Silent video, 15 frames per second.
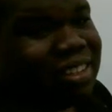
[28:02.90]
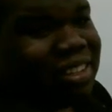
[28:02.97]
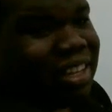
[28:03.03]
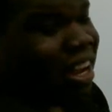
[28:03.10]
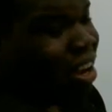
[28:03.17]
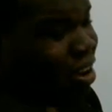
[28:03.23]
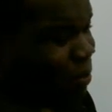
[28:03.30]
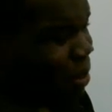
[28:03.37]

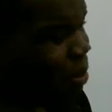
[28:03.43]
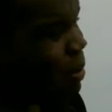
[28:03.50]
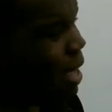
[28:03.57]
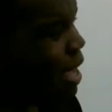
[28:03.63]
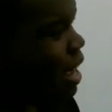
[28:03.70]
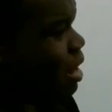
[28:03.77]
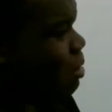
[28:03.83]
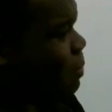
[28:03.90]
that'll be
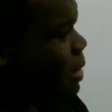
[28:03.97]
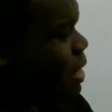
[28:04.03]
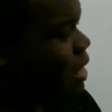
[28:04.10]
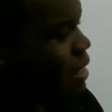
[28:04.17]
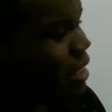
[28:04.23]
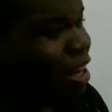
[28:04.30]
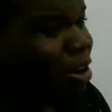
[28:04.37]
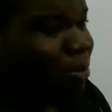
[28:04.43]
bad.
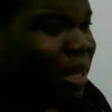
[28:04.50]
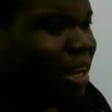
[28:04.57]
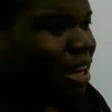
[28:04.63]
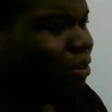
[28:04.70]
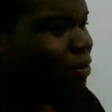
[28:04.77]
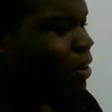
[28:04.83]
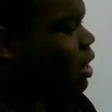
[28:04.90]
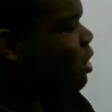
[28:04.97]
Because that'll be an
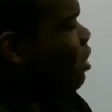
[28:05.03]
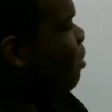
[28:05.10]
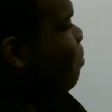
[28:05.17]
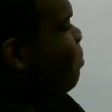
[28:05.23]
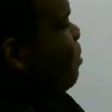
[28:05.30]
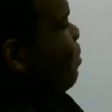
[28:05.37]
infinite loop.